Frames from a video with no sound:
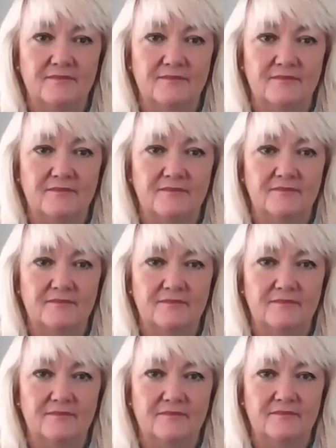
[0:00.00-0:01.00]

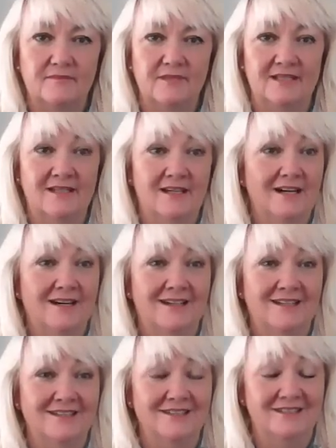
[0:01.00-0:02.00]

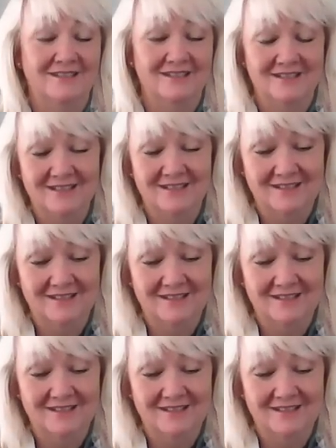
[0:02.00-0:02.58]
(not speaking)